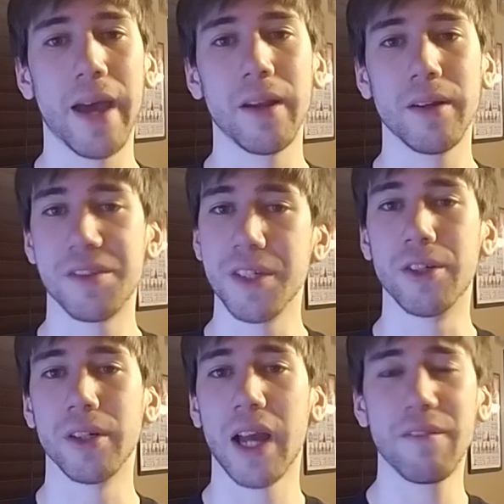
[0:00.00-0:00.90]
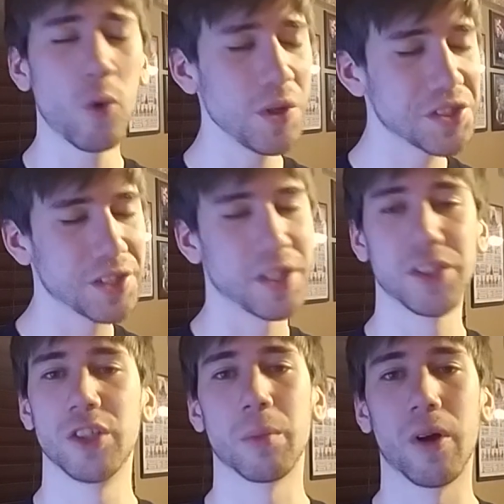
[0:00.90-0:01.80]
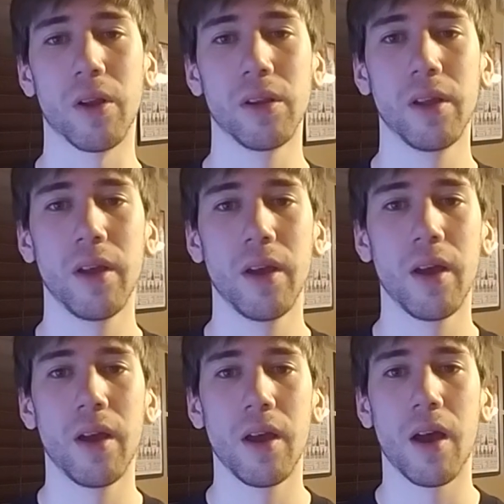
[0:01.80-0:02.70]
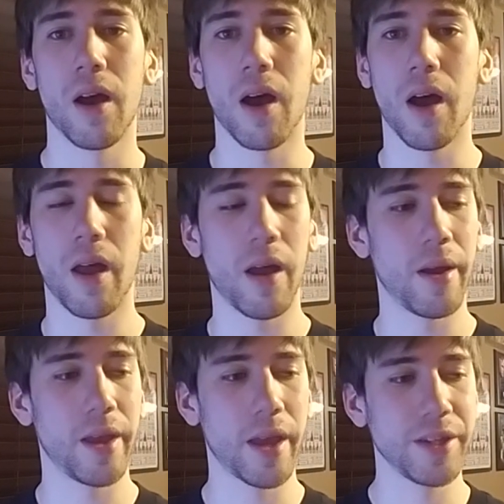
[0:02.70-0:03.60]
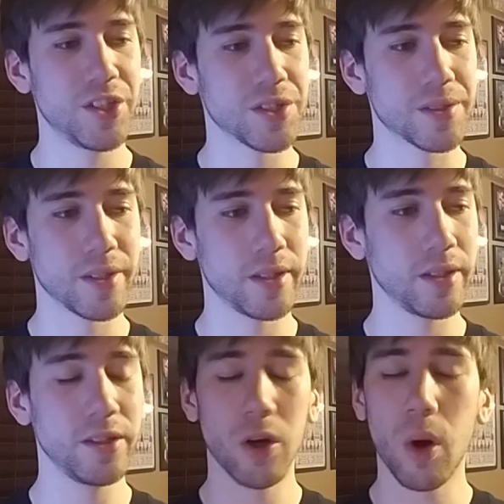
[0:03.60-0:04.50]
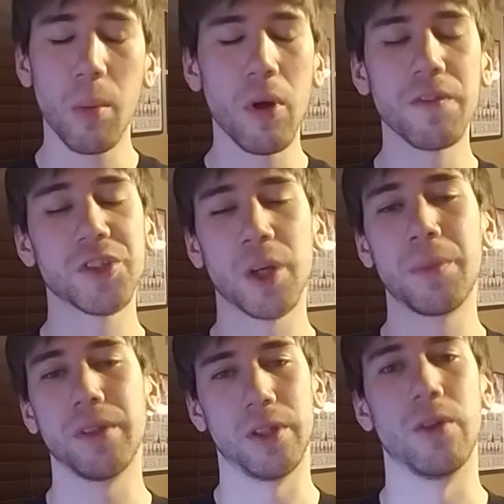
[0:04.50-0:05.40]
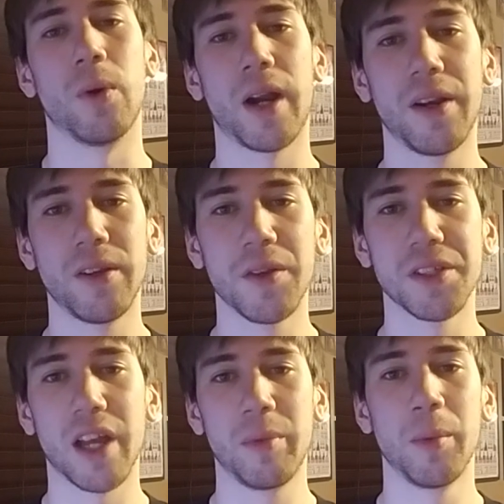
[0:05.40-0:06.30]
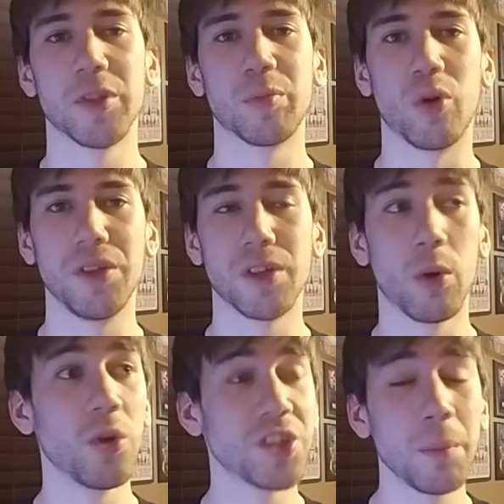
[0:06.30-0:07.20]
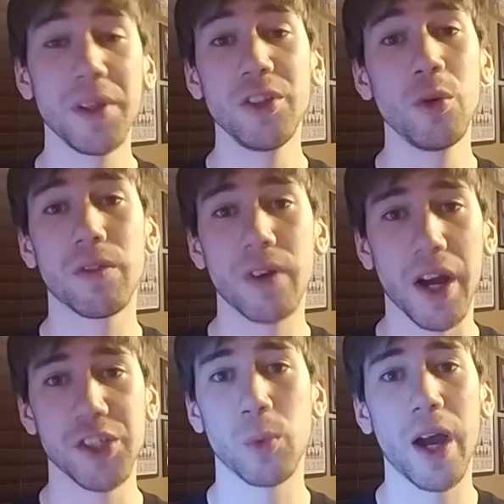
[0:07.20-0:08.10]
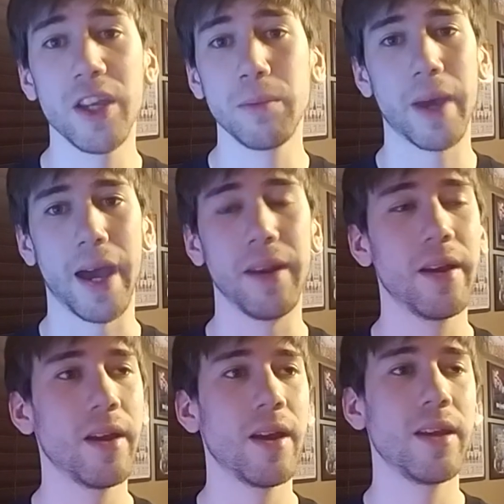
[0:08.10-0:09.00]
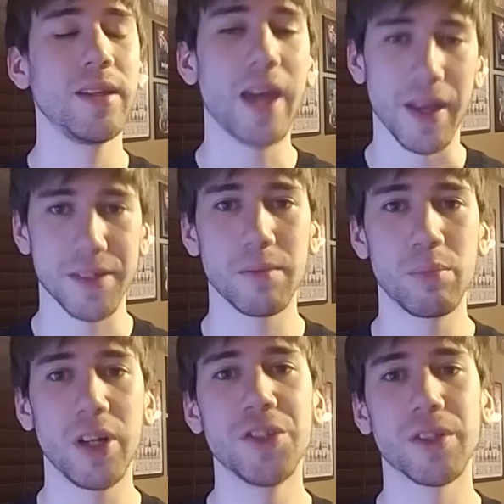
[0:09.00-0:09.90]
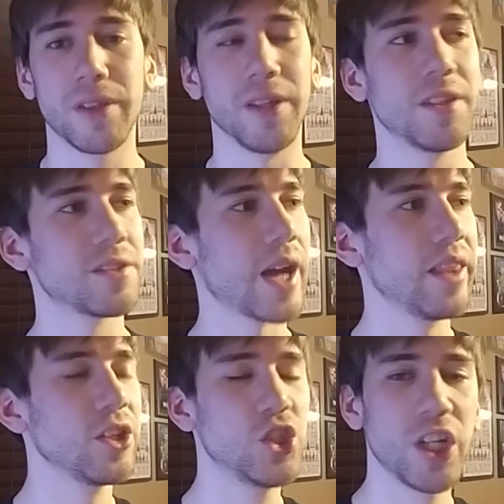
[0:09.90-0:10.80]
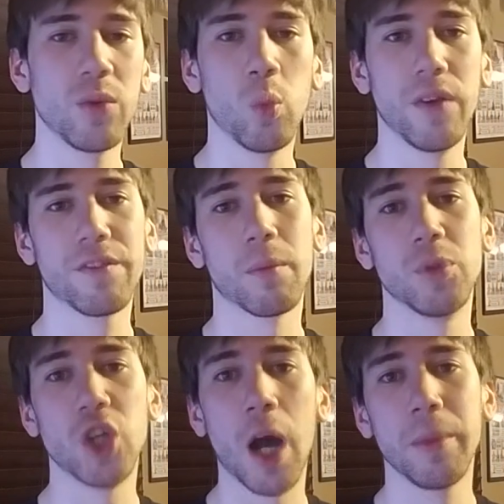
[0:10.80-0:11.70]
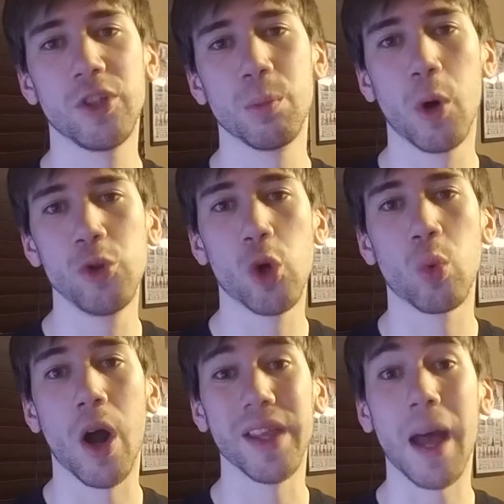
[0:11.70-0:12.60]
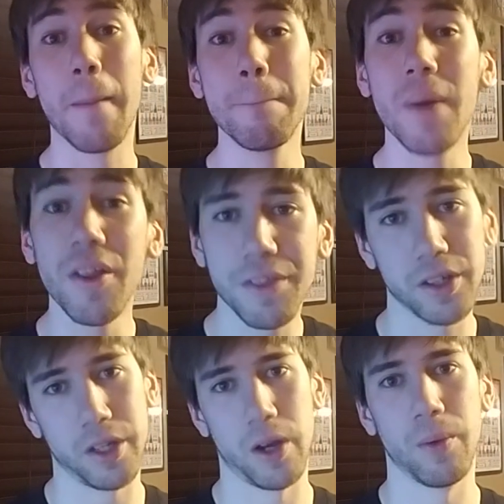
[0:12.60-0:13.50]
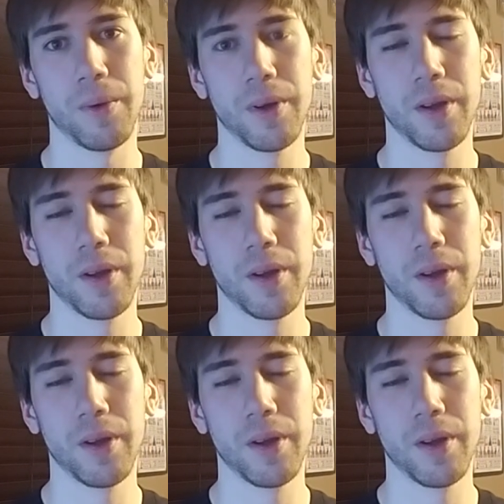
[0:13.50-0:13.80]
that a secret. I've always disliked Jinder Mahal. I just, you know, I'm all for something new. I know it's a lot of people's points are, well, it's something new and fresh. Why are you mad? Yes, but here's the thing. This guy legit went from jobbing to Mojo Rawley a month ago